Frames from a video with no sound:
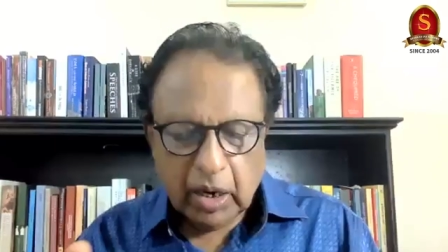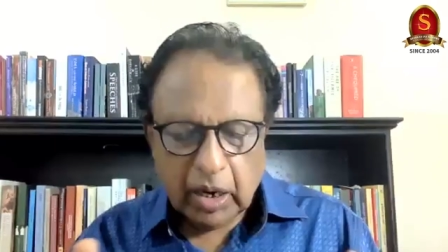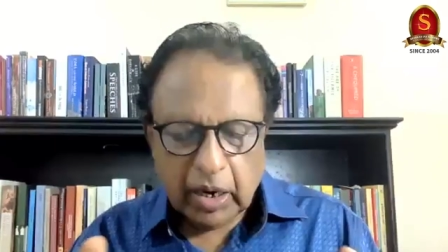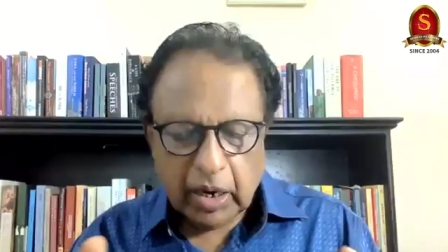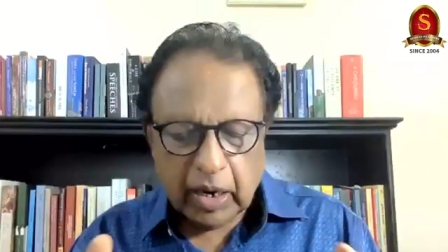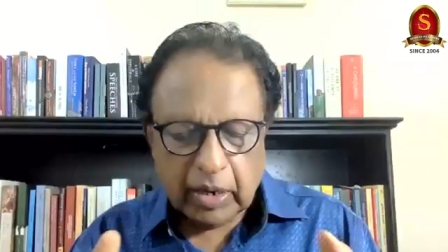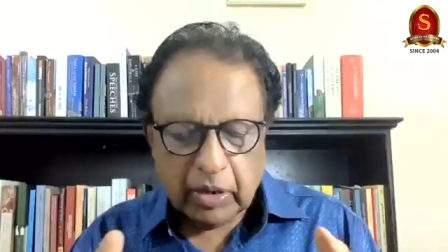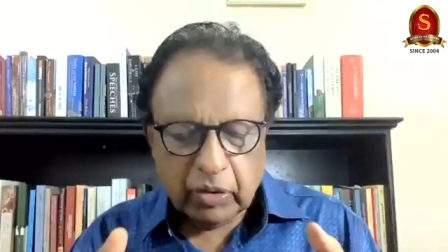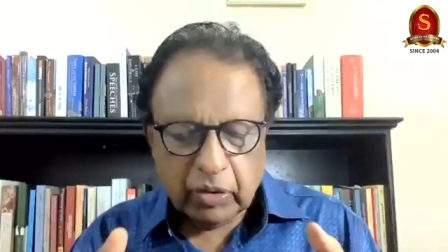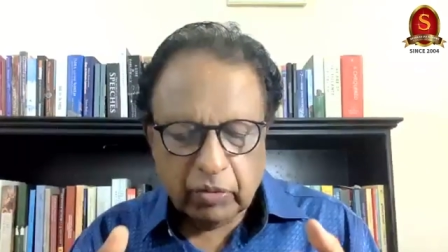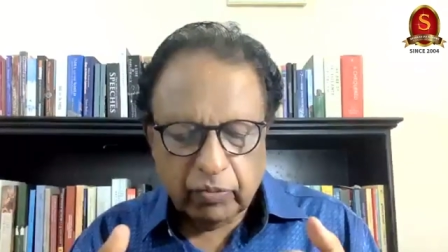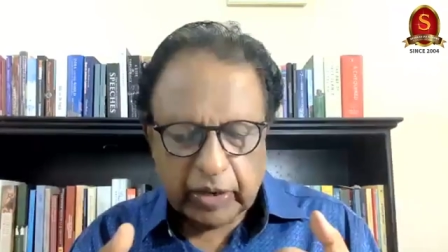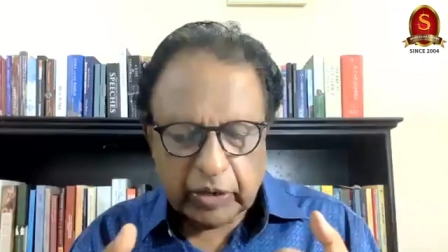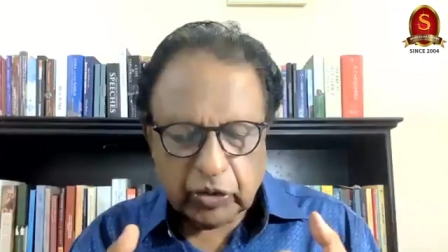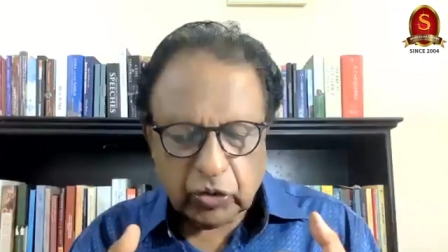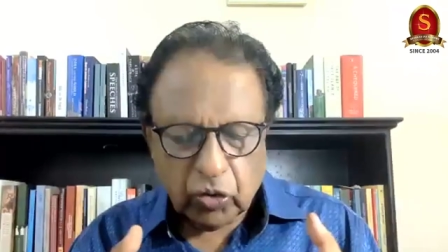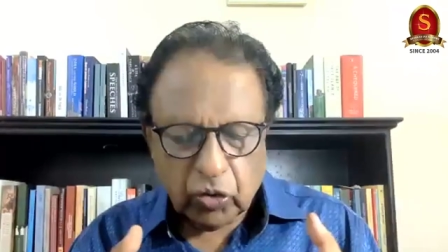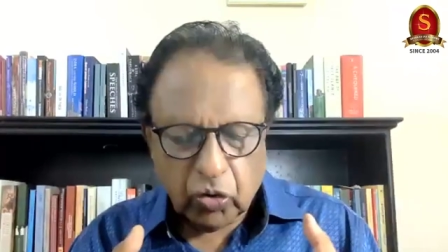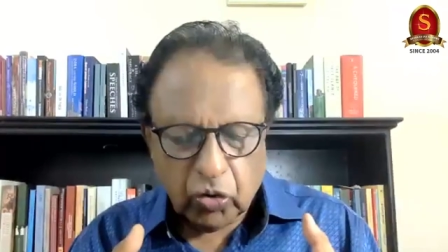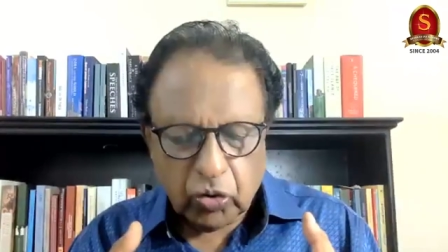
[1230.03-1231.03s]
and
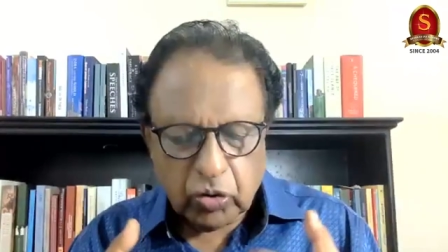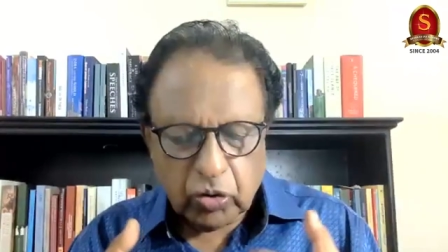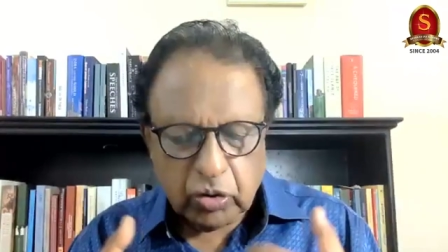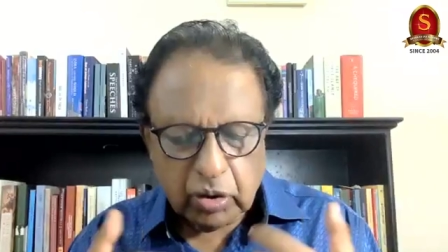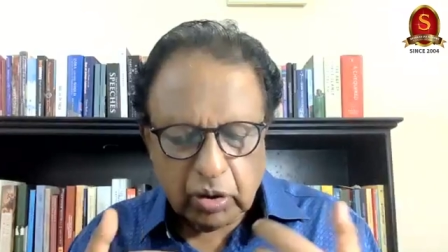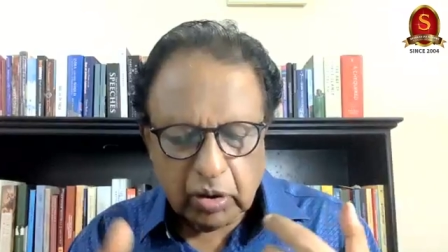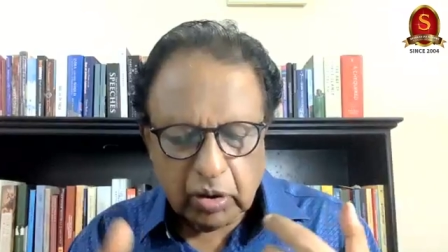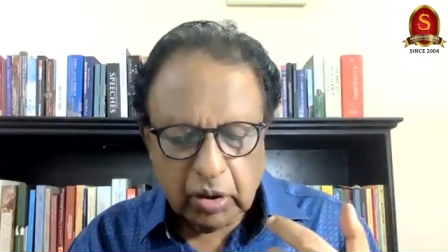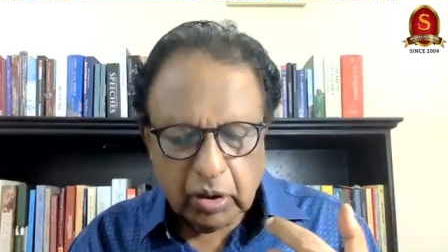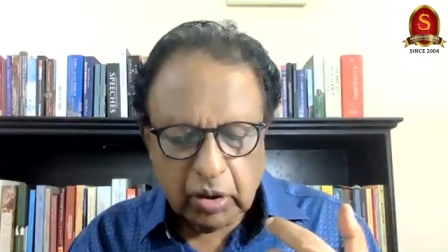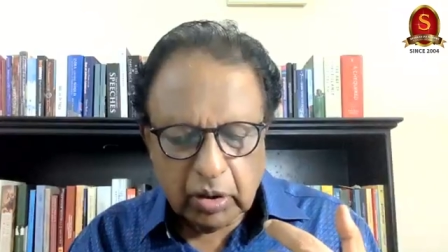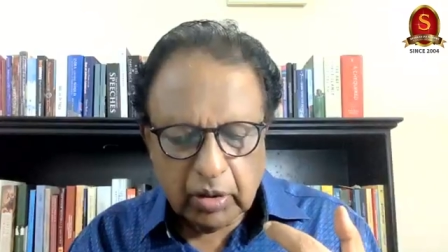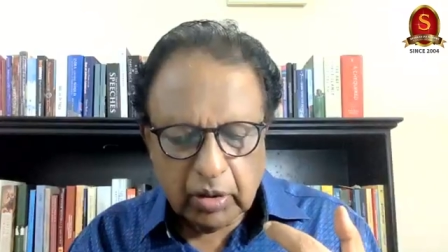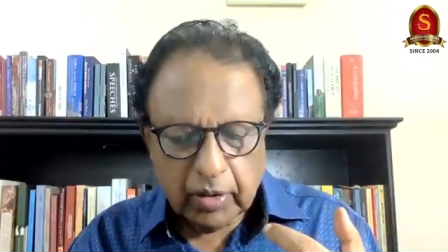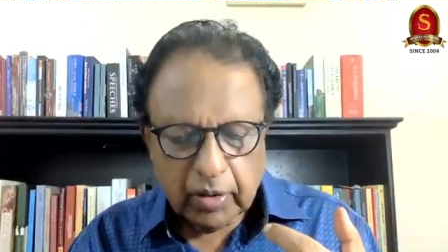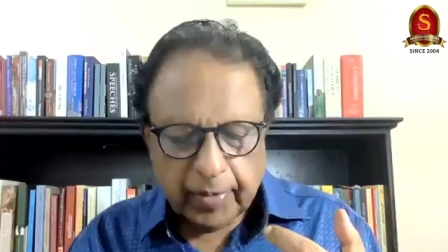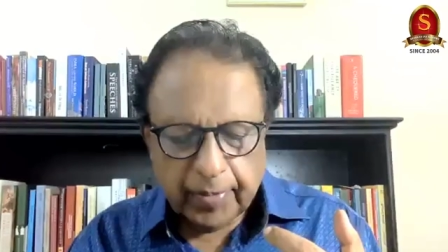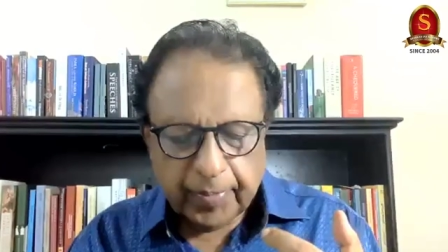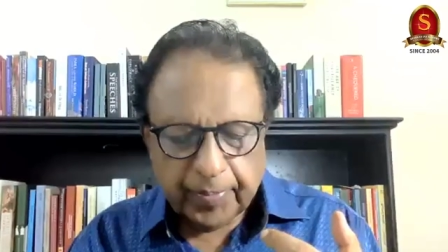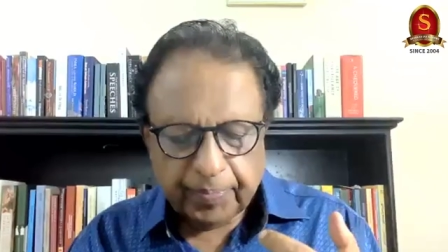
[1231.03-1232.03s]
went on
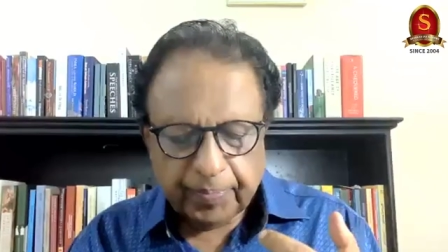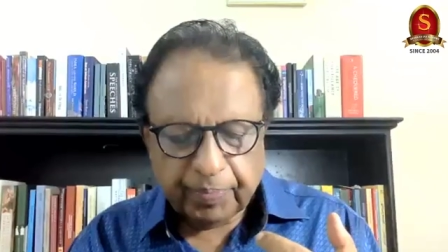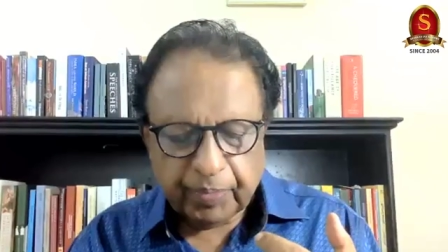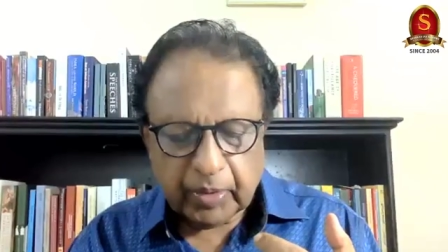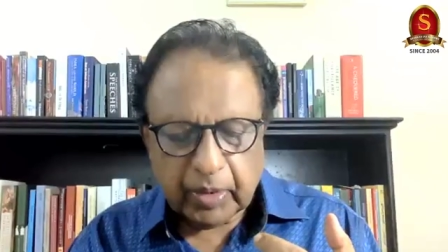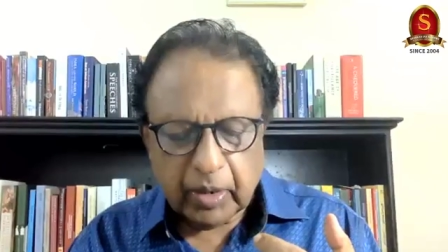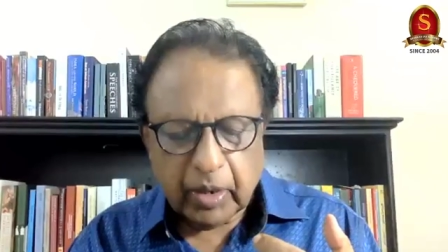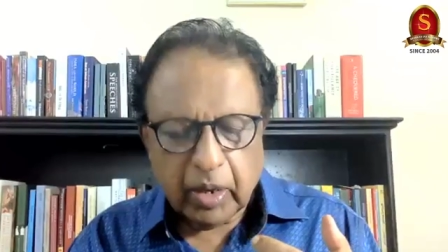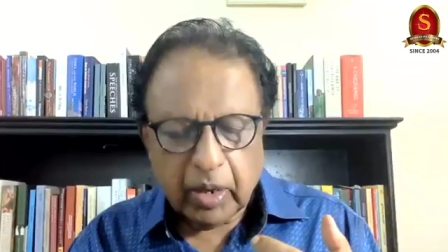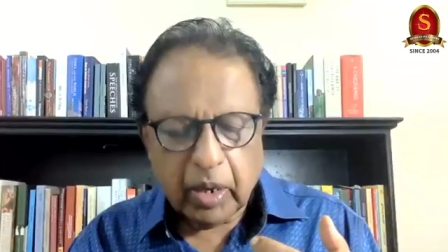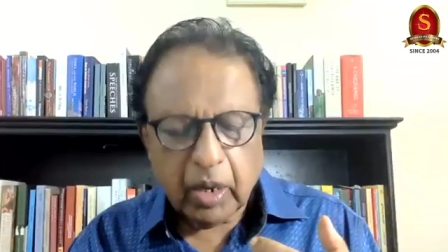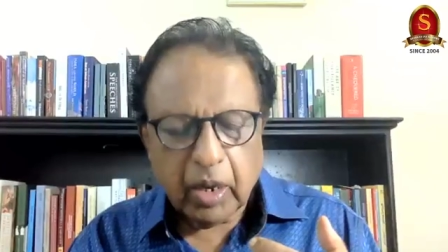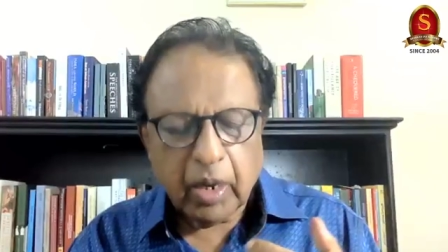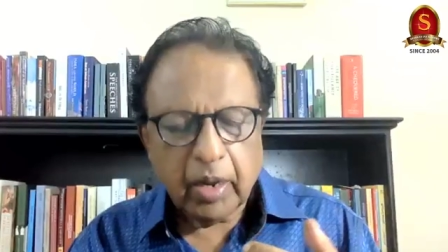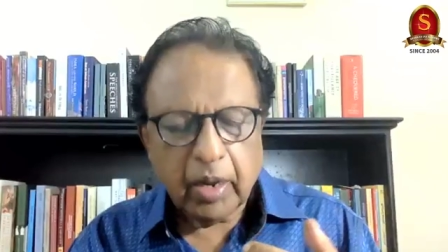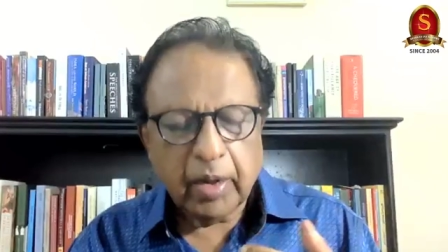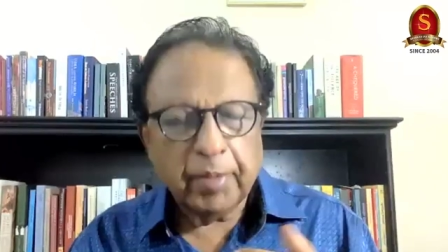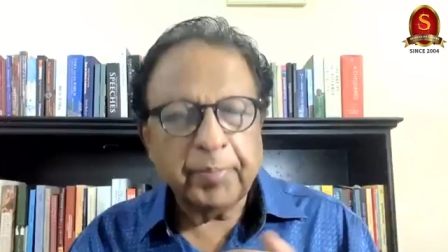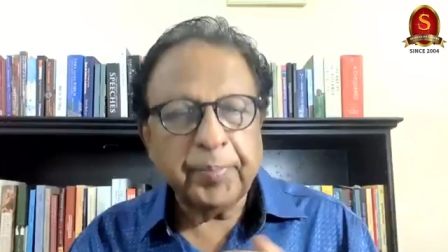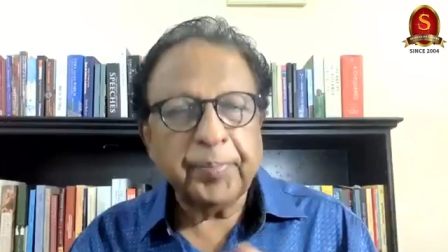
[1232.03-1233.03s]

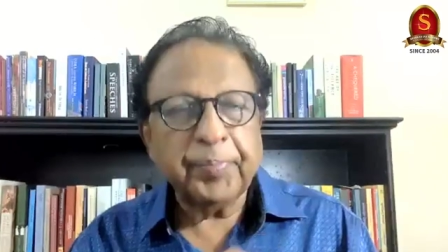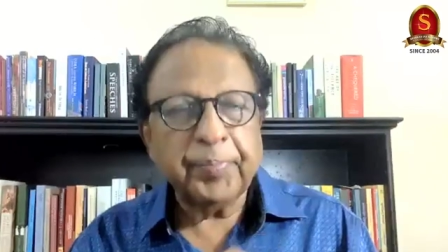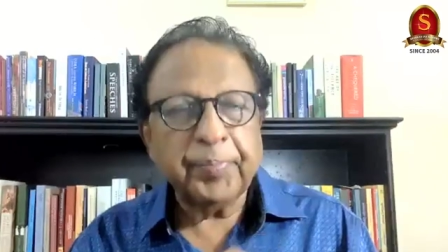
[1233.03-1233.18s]
uh,